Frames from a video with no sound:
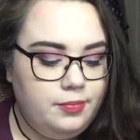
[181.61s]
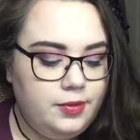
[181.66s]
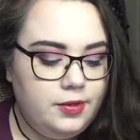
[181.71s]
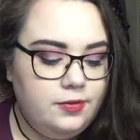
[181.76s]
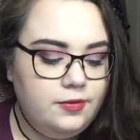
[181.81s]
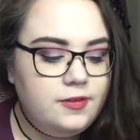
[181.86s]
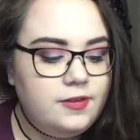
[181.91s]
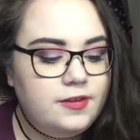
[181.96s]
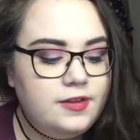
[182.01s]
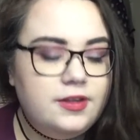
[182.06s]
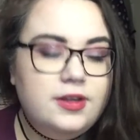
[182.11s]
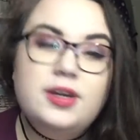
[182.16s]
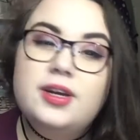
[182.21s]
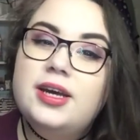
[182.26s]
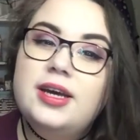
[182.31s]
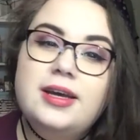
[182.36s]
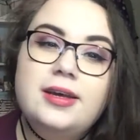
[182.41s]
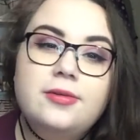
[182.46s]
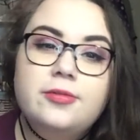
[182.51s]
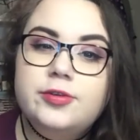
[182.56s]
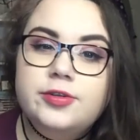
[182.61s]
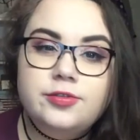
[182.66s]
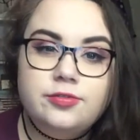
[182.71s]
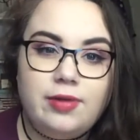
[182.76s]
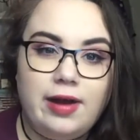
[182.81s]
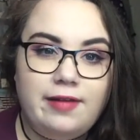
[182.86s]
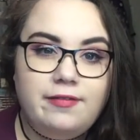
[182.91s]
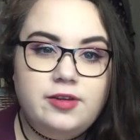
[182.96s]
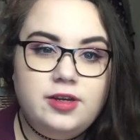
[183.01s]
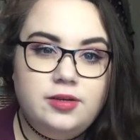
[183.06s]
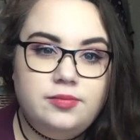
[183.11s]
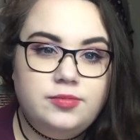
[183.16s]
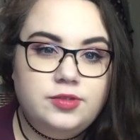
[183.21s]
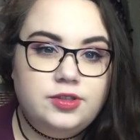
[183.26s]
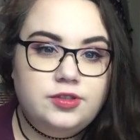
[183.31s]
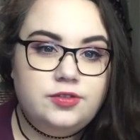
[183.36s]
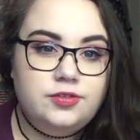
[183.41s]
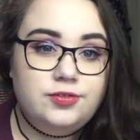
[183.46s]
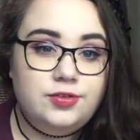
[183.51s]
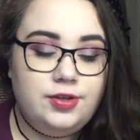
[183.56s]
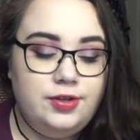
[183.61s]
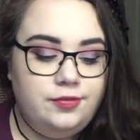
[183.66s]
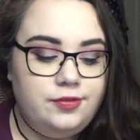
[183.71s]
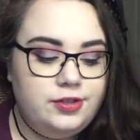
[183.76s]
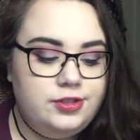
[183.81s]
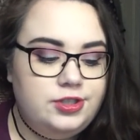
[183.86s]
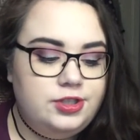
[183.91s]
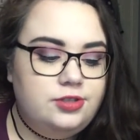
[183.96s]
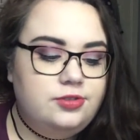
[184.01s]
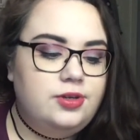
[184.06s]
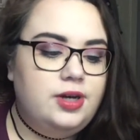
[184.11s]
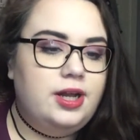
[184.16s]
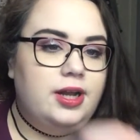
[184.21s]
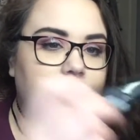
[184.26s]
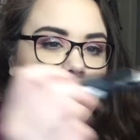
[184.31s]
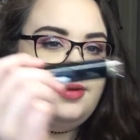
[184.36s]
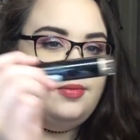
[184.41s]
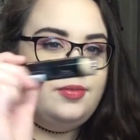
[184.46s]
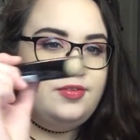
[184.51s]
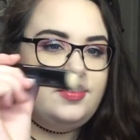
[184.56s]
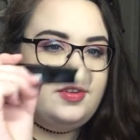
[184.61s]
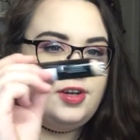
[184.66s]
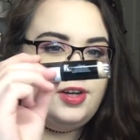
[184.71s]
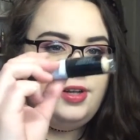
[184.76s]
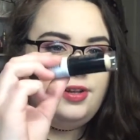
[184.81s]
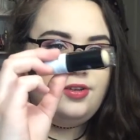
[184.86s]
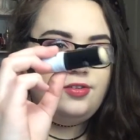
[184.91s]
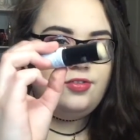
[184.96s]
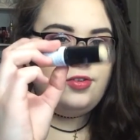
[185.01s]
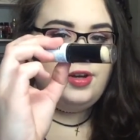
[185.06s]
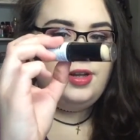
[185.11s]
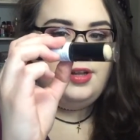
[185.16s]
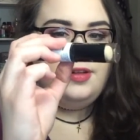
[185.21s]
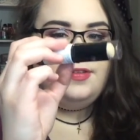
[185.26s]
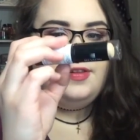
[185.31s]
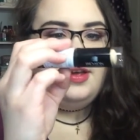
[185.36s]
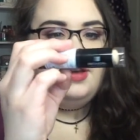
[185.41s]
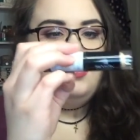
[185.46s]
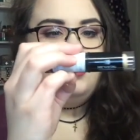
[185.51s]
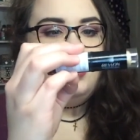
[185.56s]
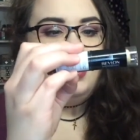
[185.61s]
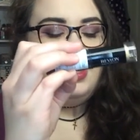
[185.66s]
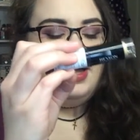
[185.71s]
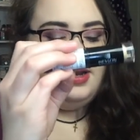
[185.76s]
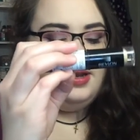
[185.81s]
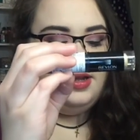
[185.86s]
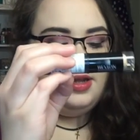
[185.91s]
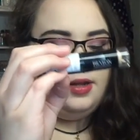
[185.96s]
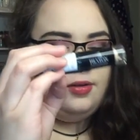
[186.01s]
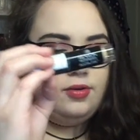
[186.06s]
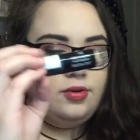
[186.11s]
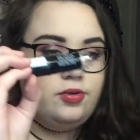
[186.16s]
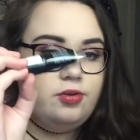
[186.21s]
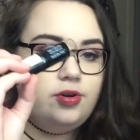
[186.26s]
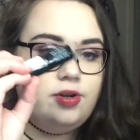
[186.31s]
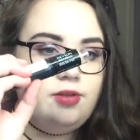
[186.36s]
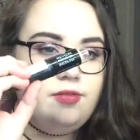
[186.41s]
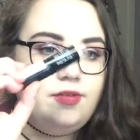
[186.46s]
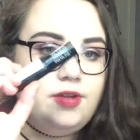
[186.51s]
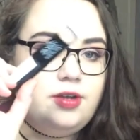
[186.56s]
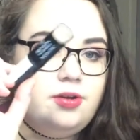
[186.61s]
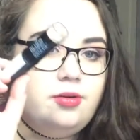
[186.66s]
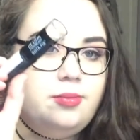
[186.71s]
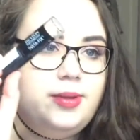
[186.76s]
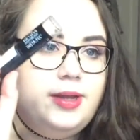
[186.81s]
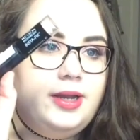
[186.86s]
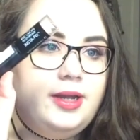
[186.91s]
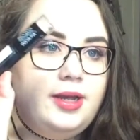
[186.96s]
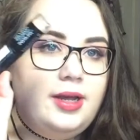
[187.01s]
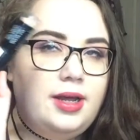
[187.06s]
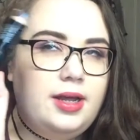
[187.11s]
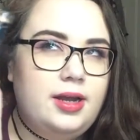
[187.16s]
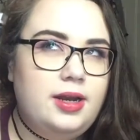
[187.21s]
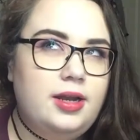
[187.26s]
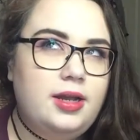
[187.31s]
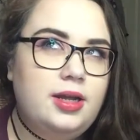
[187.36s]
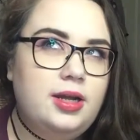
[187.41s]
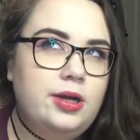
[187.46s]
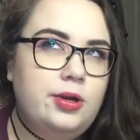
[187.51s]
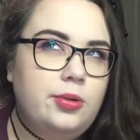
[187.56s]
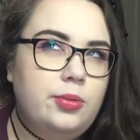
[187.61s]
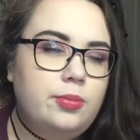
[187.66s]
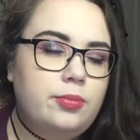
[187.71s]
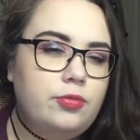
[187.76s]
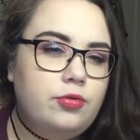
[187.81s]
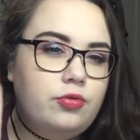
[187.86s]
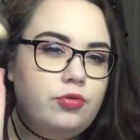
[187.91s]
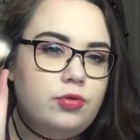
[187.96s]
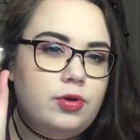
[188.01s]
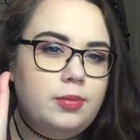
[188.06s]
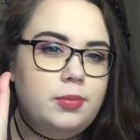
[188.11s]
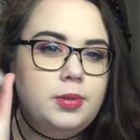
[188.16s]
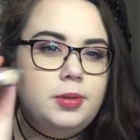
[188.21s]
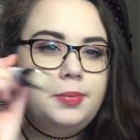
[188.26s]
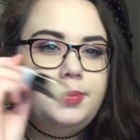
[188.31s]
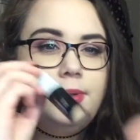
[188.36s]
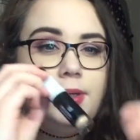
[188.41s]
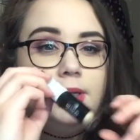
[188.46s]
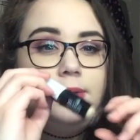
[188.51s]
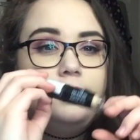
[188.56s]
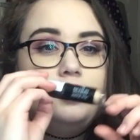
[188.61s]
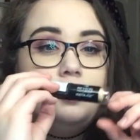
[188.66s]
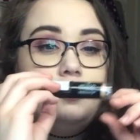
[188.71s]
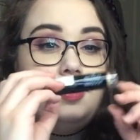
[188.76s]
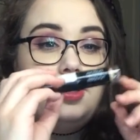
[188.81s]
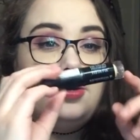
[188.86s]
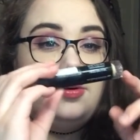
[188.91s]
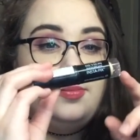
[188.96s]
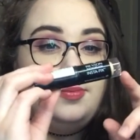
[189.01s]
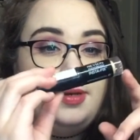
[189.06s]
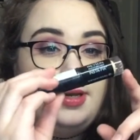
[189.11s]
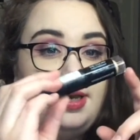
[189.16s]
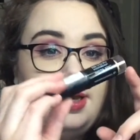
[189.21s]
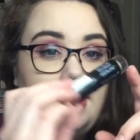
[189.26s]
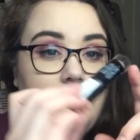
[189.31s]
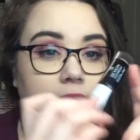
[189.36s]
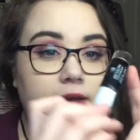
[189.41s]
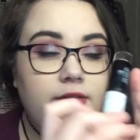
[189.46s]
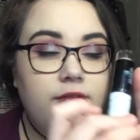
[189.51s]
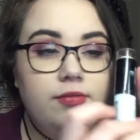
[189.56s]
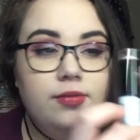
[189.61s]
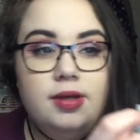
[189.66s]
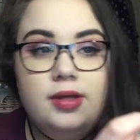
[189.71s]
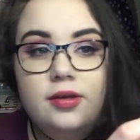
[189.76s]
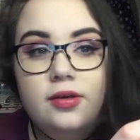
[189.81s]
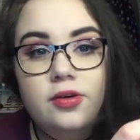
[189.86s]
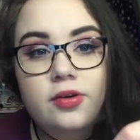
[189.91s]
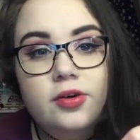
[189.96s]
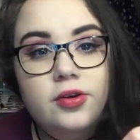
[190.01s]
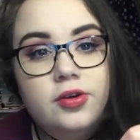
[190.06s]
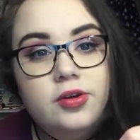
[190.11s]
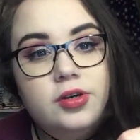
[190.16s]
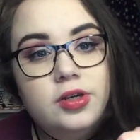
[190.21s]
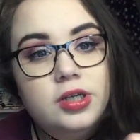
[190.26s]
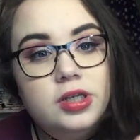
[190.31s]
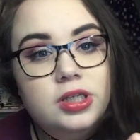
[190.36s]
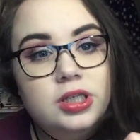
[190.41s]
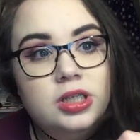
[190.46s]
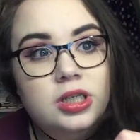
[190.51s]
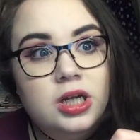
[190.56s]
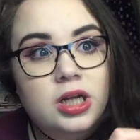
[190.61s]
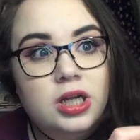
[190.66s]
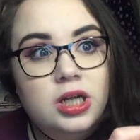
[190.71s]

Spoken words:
Boots the other day, it was Revlon was 3 for 2 and I was dying to try this out, and I recorded a video about it and probably will be up next week, or